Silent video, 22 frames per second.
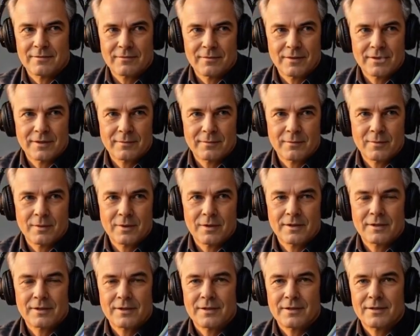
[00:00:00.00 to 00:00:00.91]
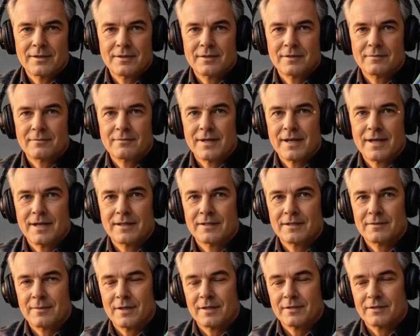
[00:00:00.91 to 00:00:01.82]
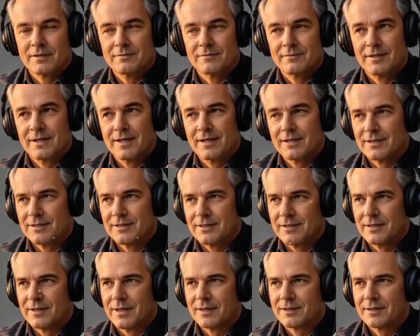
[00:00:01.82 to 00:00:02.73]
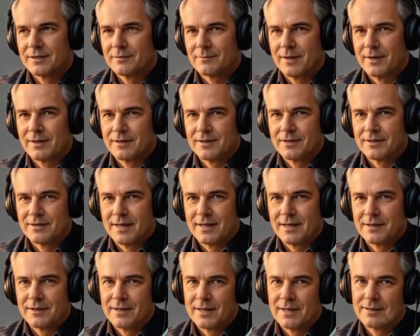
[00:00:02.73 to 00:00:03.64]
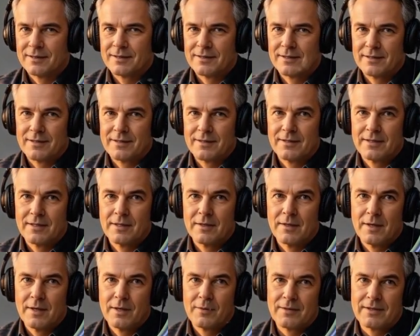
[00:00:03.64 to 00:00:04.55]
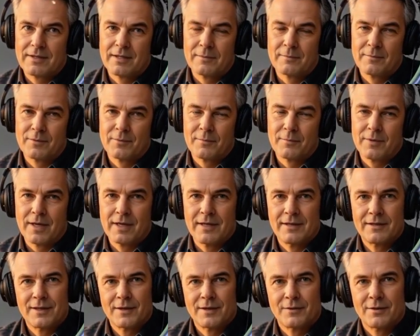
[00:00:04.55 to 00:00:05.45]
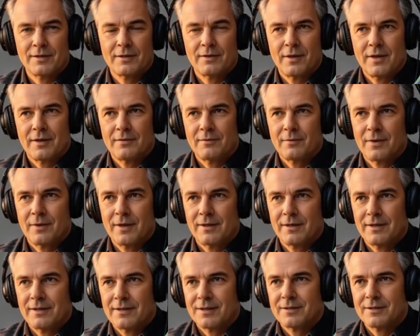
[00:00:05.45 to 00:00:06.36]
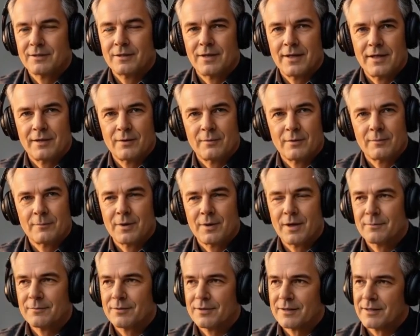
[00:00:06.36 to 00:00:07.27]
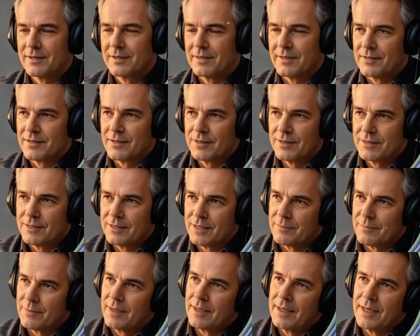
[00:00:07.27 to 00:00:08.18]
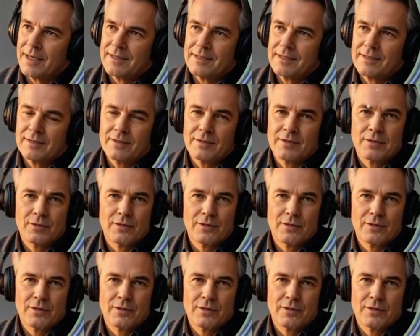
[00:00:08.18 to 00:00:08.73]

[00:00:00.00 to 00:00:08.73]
Furthermore, the vast amounts of data collected by their satellites, along with their proprietary software and intellectual property, can be licensed to